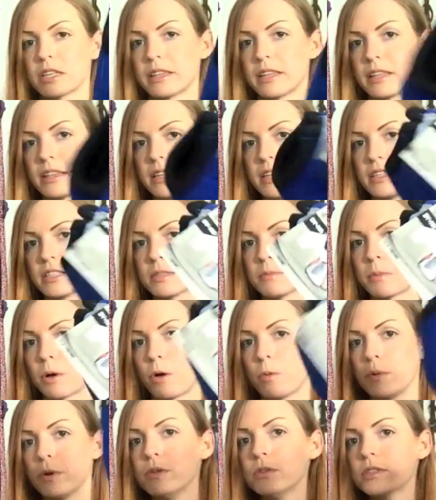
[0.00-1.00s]
and then these
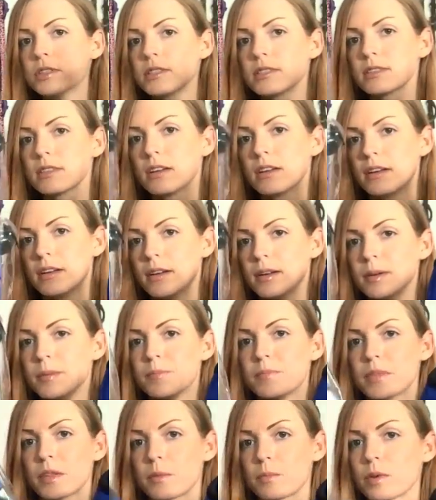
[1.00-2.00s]
fell boots.
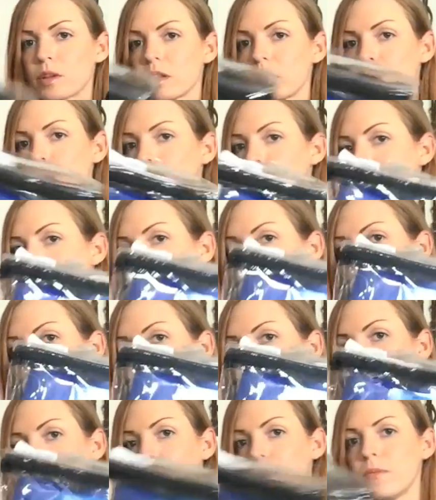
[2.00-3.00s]
Really, really
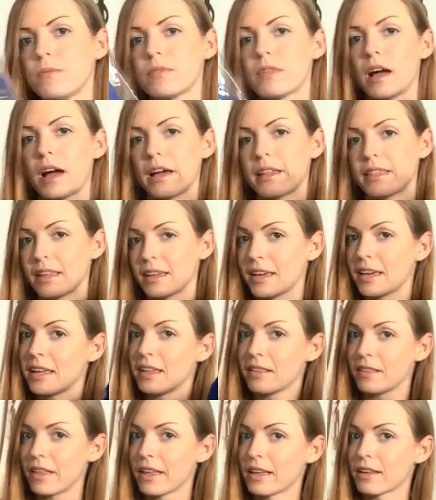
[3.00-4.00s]
cool. I think
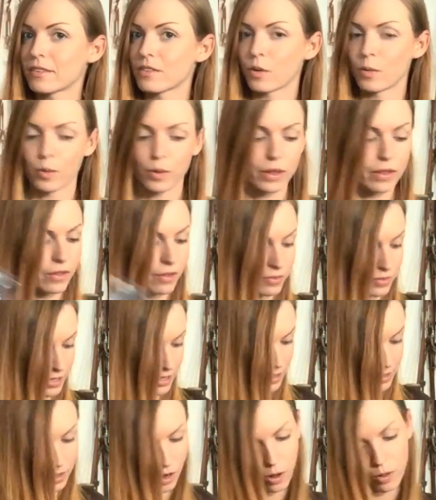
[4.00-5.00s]
he like totally loves
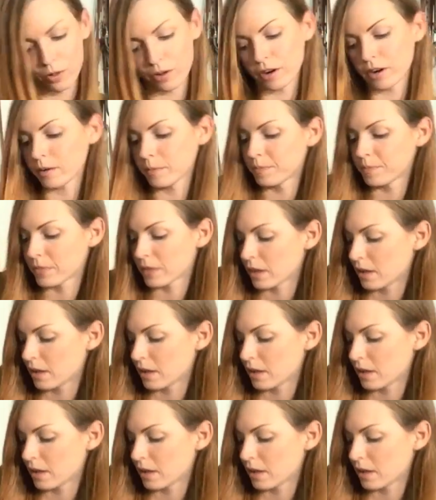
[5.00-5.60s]
this color.